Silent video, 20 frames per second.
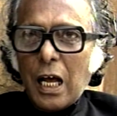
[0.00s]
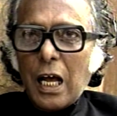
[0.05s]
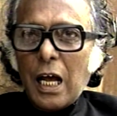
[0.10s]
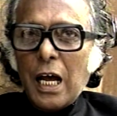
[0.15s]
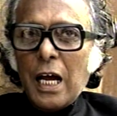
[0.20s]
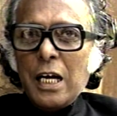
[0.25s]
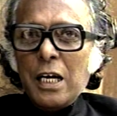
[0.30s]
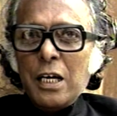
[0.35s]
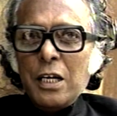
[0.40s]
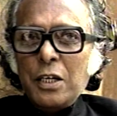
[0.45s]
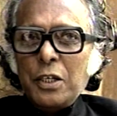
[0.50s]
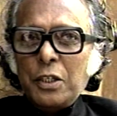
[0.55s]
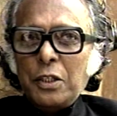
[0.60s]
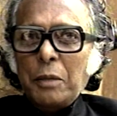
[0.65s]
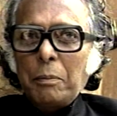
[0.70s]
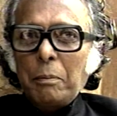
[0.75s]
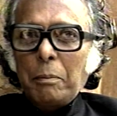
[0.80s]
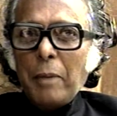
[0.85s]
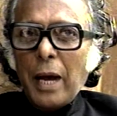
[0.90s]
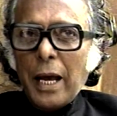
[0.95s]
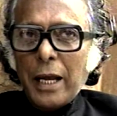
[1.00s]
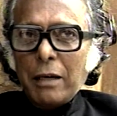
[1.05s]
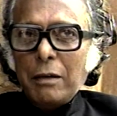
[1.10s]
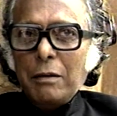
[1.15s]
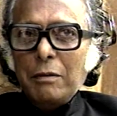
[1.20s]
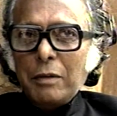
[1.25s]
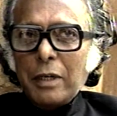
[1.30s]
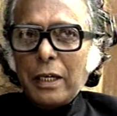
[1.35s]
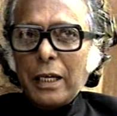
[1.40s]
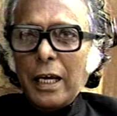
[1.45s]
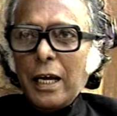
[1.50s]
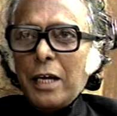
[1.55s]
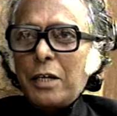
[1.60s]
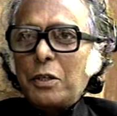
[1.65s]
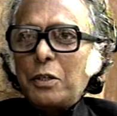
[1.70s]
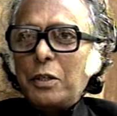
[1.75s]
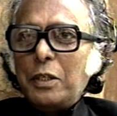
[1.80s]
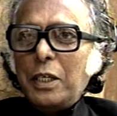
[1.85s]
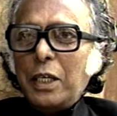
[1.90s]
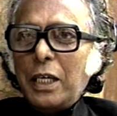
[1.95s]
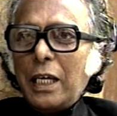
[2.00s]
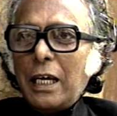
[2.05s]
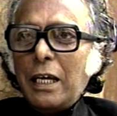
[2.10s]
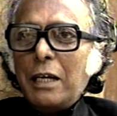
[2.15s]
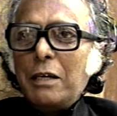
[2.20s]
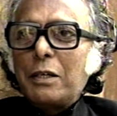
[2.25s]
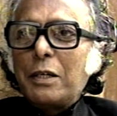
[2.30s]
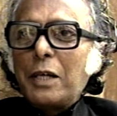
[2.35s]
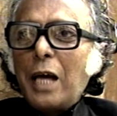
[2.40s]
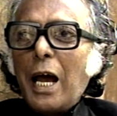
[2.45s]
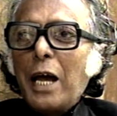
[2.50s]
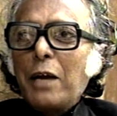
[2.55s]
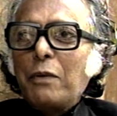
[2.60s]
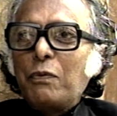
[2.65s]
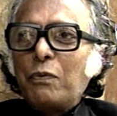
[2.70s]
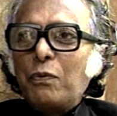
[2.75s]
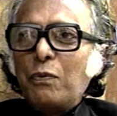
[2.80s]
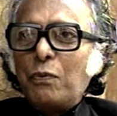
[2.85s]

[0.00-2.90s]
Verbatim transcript: And the man ate the entire